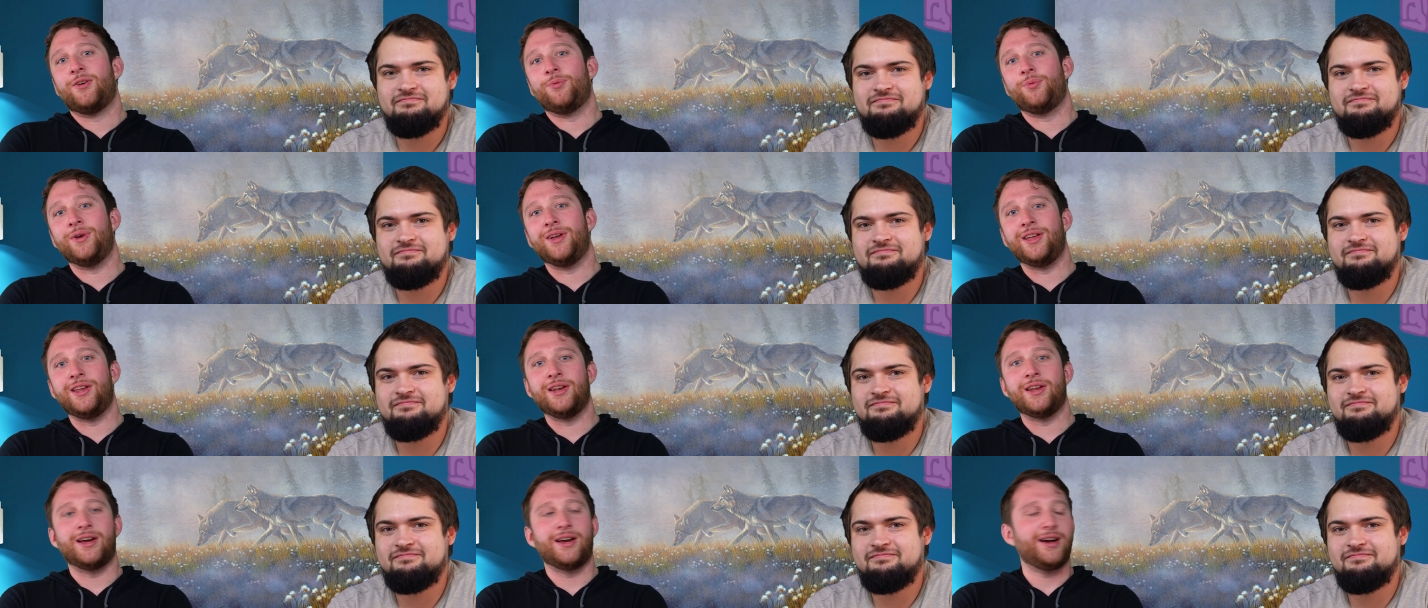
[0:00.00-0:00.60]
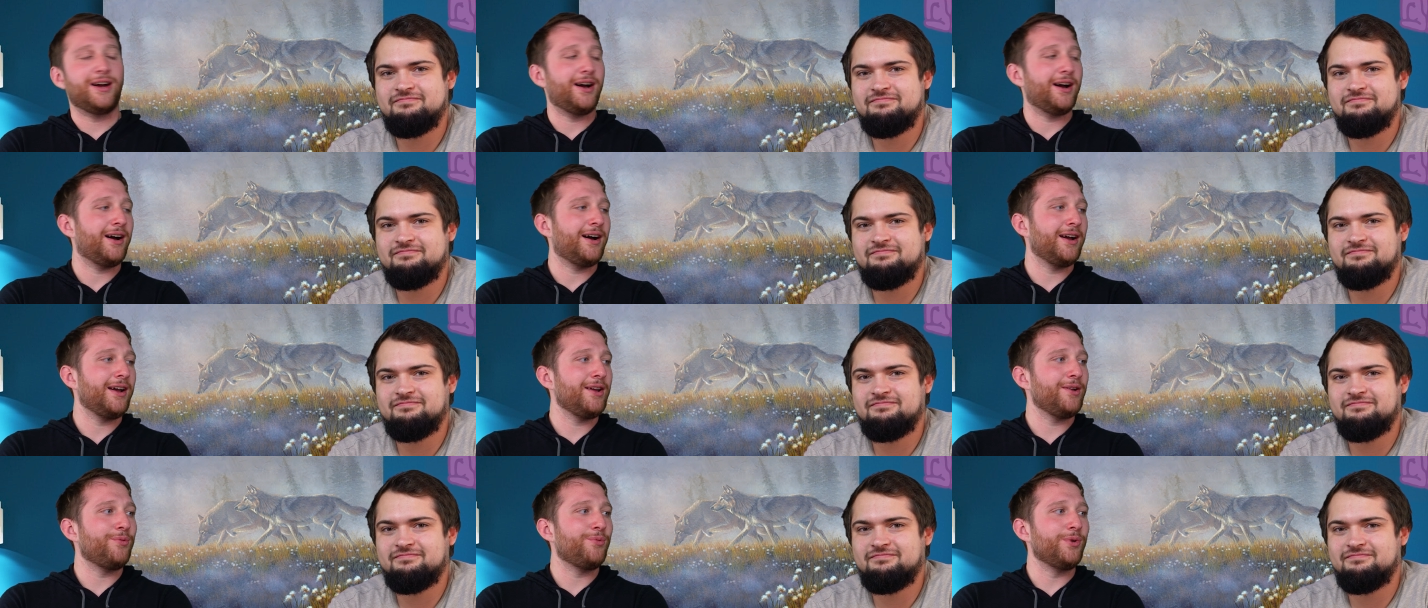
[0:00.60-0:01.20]
Speaker 1: When
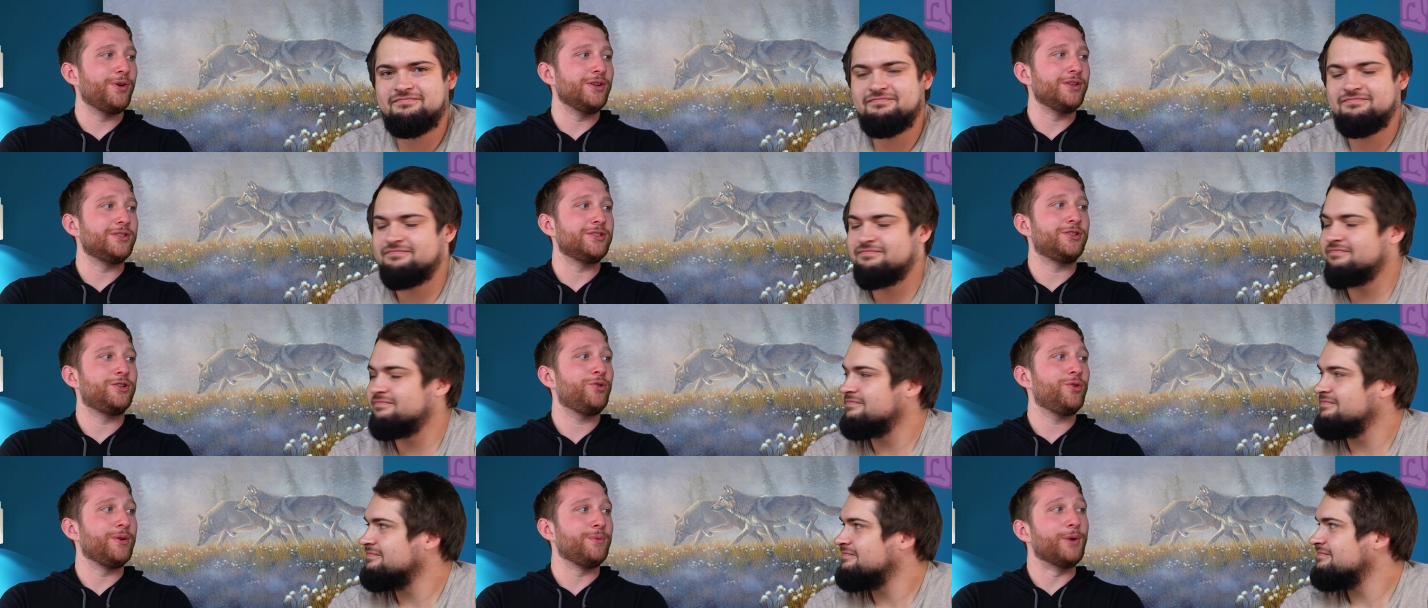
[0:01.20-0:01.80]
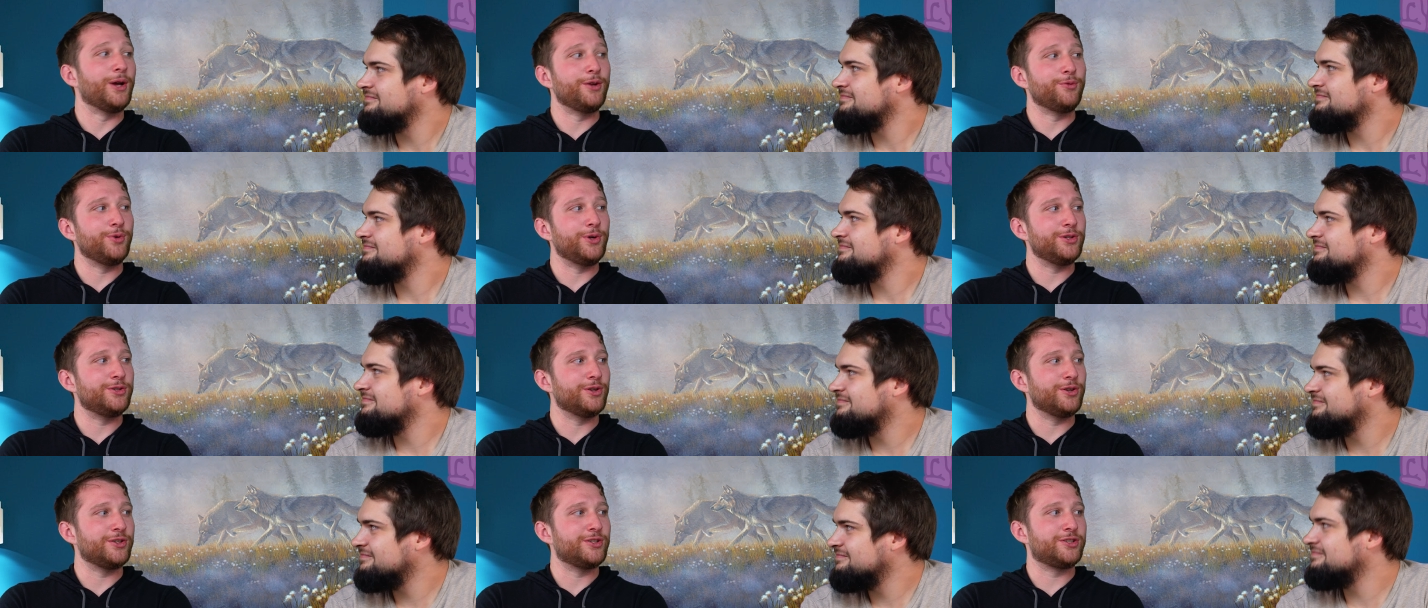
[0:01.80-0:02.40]
I was doing my
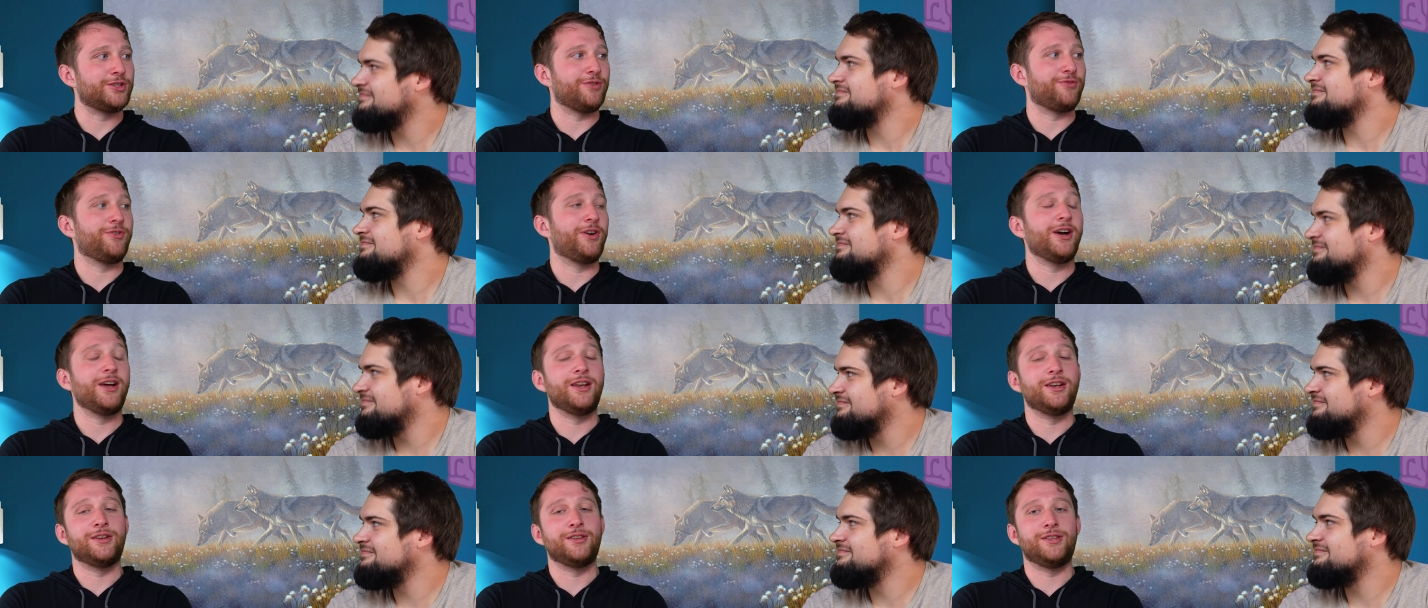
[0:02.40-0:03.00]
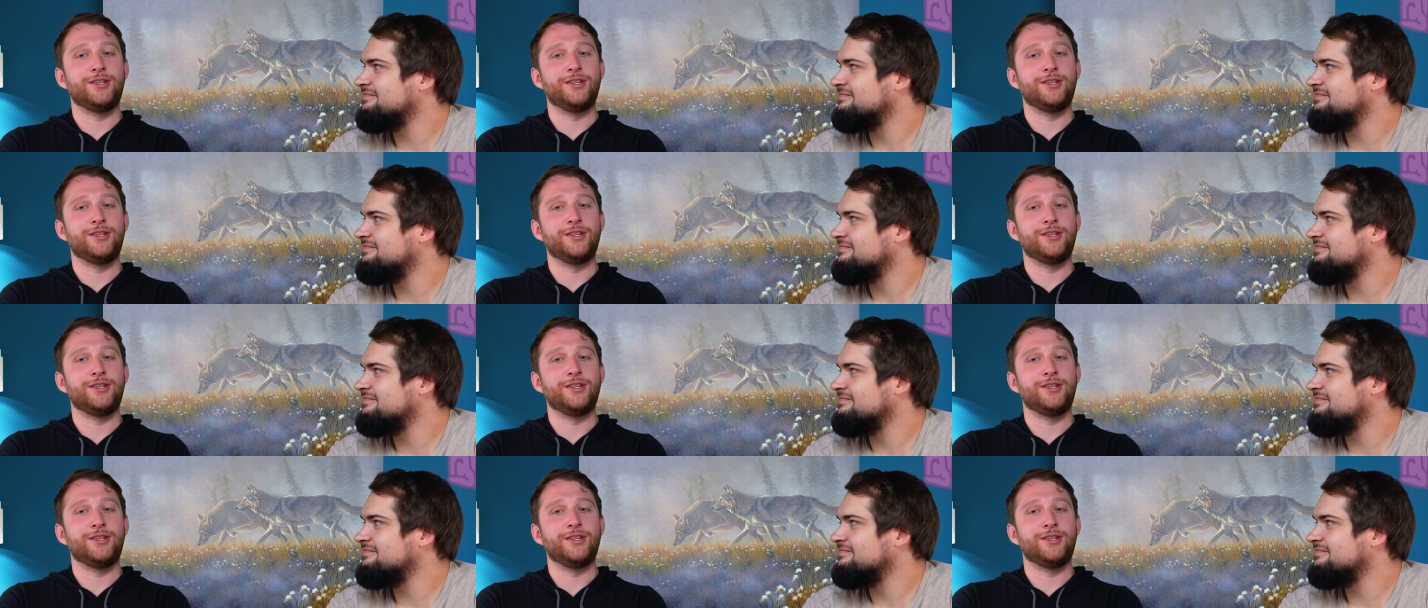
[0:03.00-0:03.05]
research to find